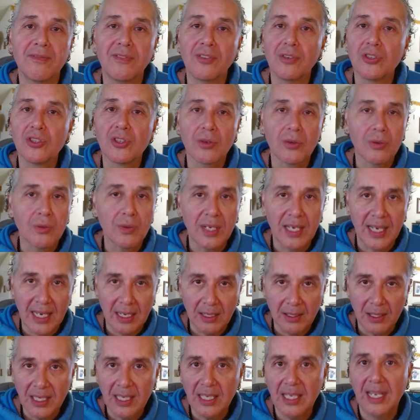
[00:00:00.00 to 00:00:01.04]
virtual
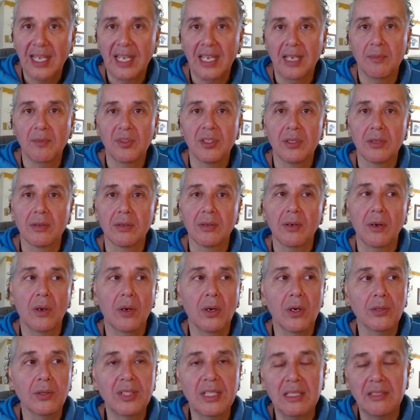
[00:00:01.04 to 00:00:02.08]
reality games. There are
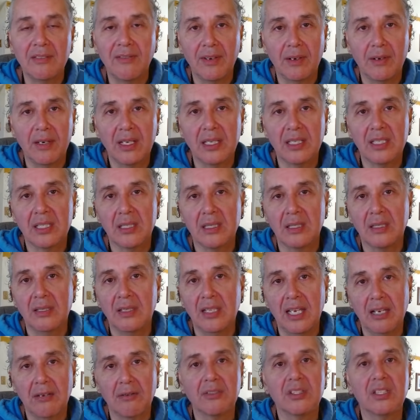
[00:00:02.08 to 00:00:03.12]
all these various
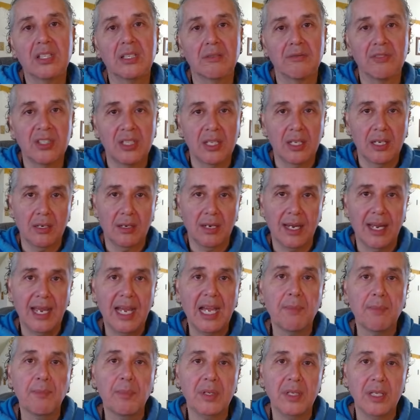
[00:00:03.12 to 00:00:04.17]
narratives that are
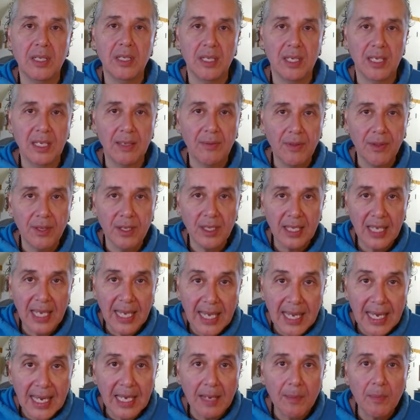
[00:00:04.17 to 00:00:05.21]
happening in the
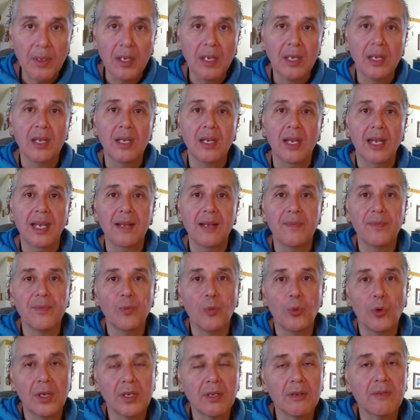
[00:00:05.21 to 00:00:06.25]
game, and
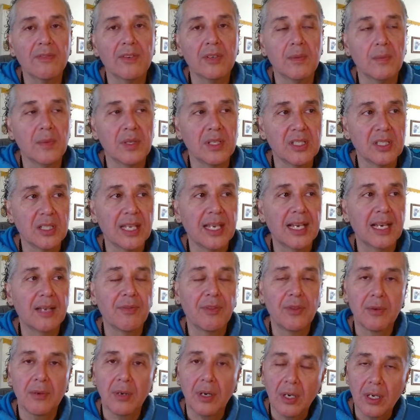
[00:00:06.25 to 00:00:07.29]
one of them is that
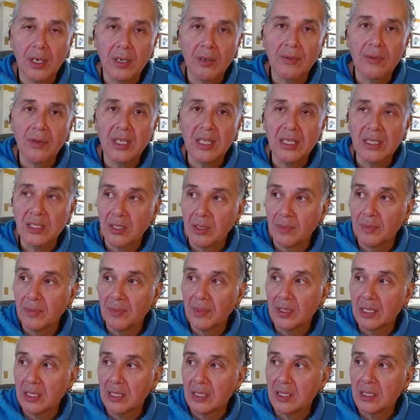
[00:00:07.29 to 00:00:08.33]
there are these
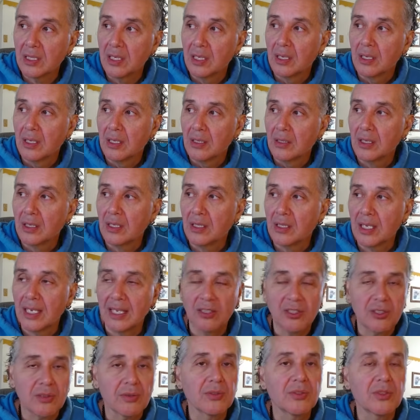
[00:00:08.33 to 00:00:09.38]

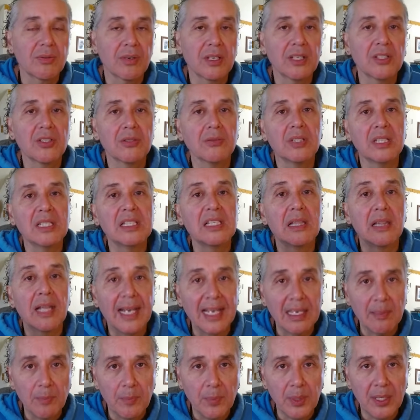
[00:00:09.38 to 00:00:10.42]
extraterrestrial, these
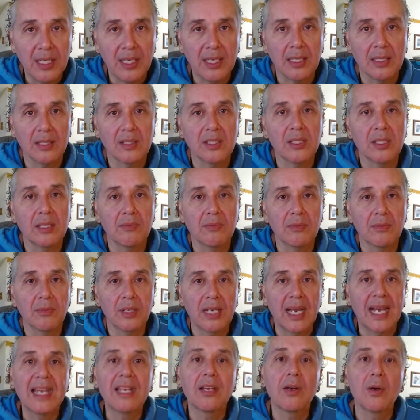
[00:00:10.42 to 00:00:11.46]
light beings, what
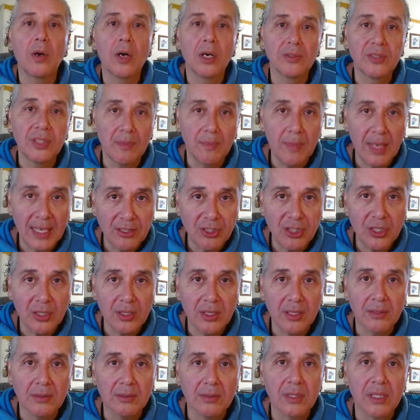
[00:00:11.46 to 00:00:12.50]
I call
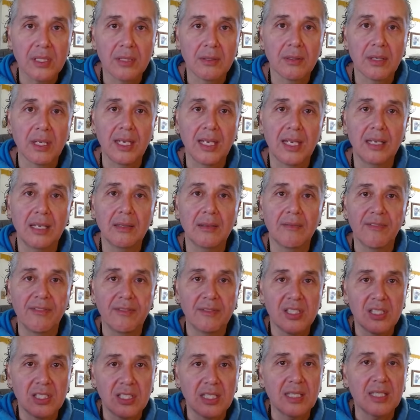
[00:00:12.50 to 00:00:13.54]
dimensionals, okay,
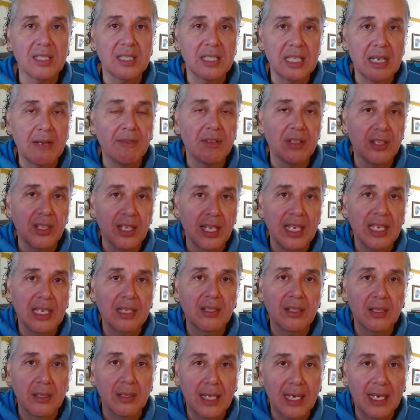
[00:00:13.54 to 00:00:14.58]
sixth, seventh,
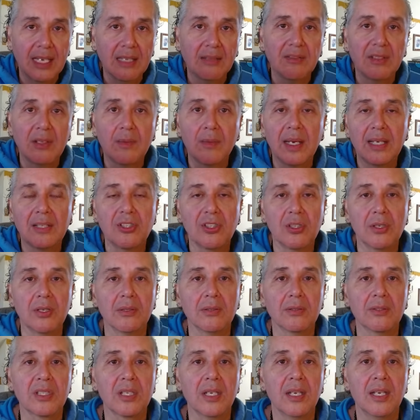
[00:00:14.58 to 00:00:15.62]
eighth, ninth
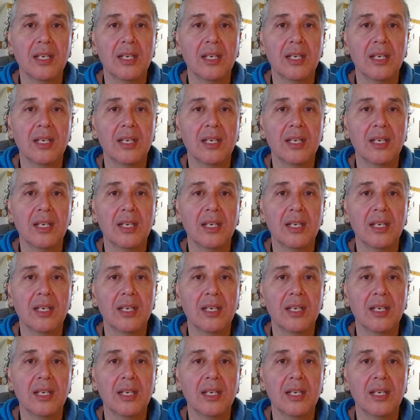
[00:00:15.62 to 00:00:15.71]
dimensionals,